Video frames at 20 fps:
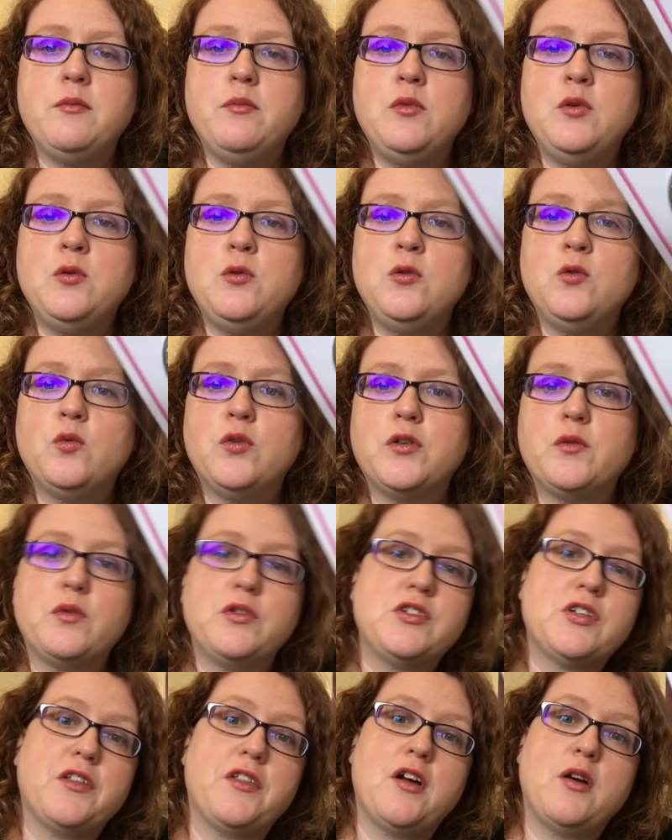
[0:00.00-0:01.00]
moon one,
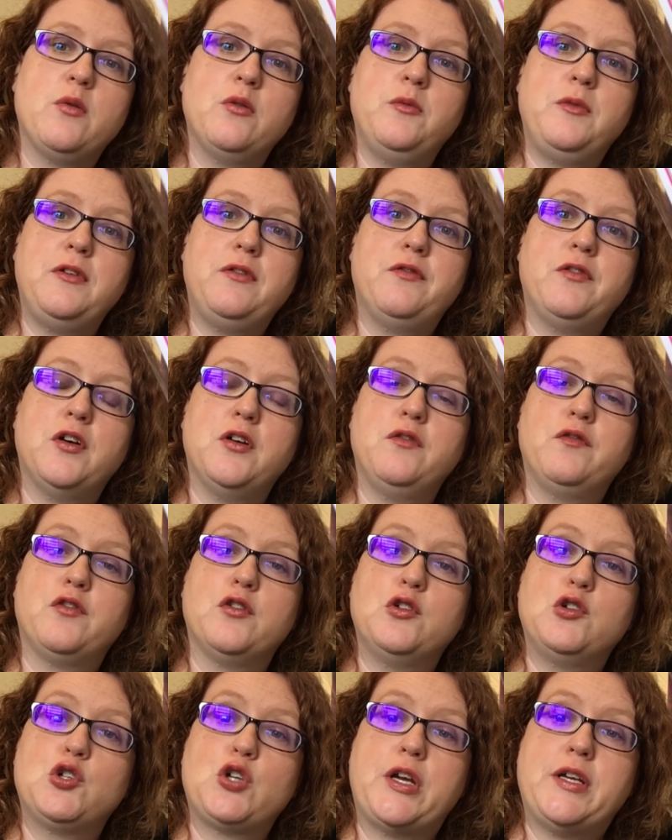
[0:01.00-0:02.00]
which I thought would be fun for
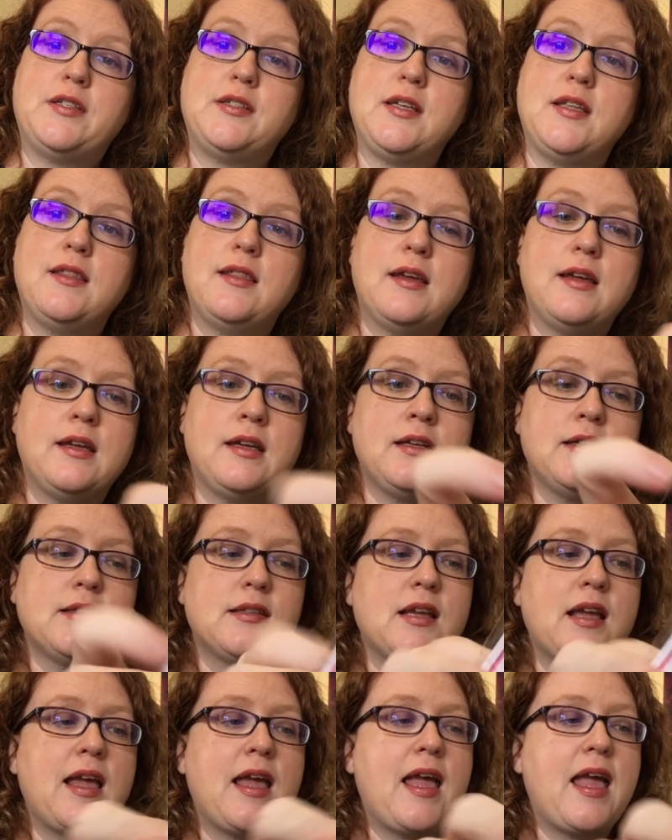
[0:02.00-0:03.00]
dressy things.
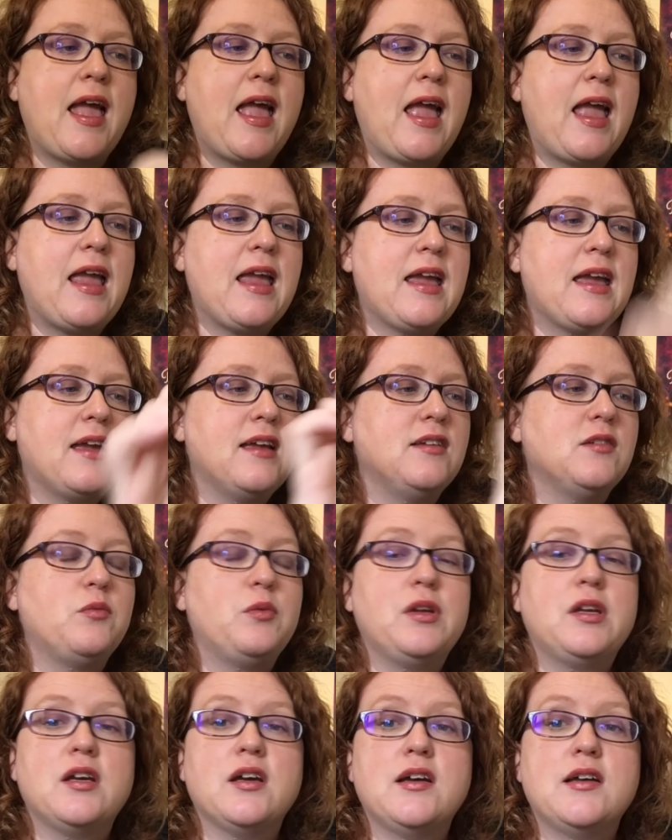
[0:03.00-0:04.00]
And
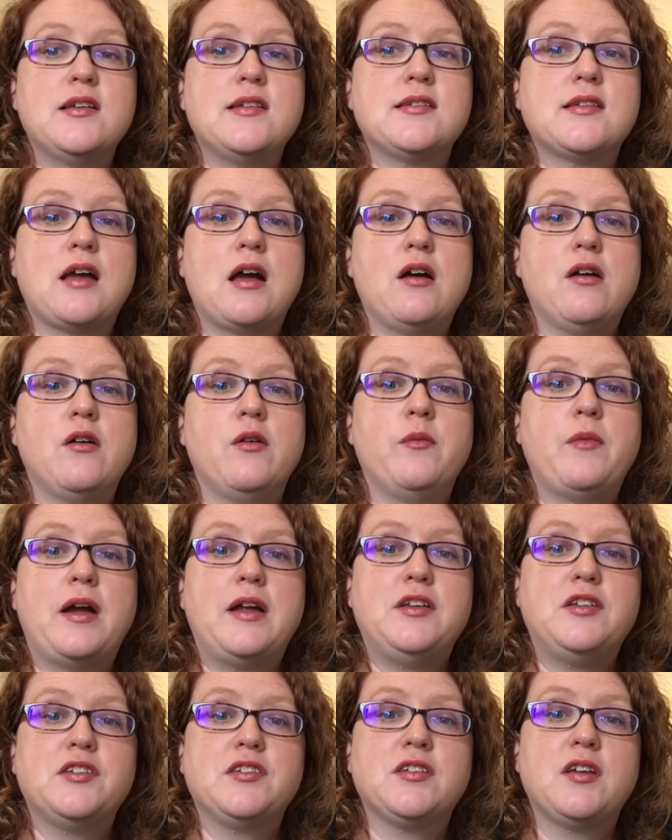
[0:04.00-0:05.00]
because I
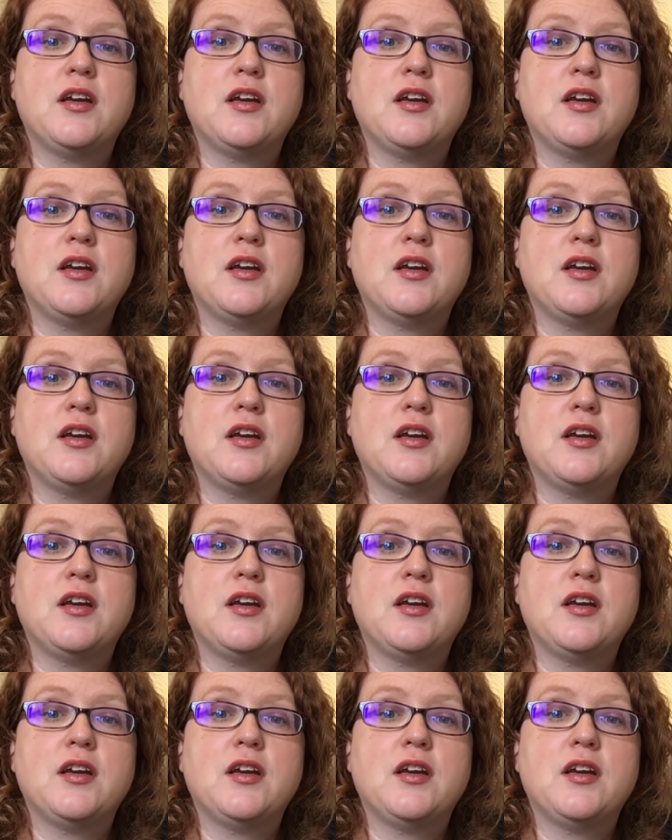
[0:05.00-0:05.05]
just